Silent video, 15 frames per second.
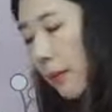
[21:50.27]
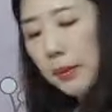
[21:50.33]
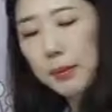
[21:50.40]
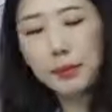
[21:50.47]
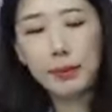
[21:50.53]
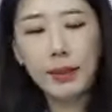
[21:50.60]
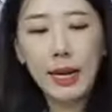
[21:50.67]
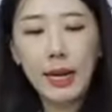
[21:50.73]

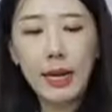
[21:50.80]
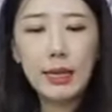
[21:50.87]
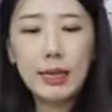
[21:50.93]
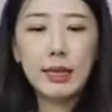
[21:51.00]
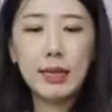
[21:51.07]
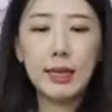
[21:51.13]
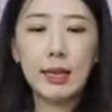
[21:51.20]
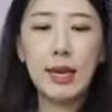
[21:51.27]

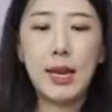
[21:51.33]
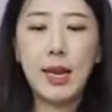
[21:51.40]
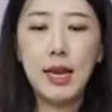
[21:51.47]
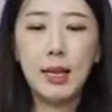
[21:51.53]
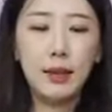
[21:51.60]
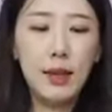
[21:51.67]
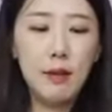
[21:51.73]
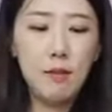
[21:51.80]
plates.
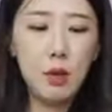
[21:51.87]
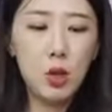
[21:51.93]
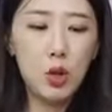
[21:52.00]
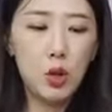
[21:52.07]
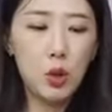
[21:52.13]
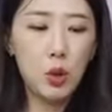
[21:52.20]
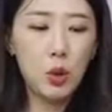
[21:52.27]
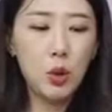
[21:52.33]
And let me
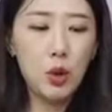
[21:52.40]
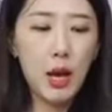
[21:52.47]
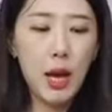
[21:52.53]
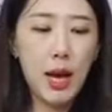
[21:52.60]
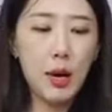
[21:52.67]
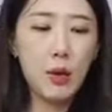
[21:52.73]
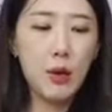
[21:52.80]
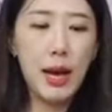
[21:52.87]
show you
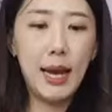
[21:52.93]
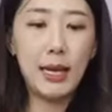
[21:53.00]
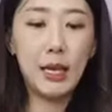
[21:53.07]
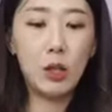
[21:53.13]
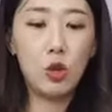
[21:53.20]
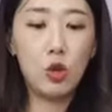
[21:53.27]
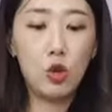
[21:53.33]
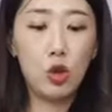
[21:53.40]
how I can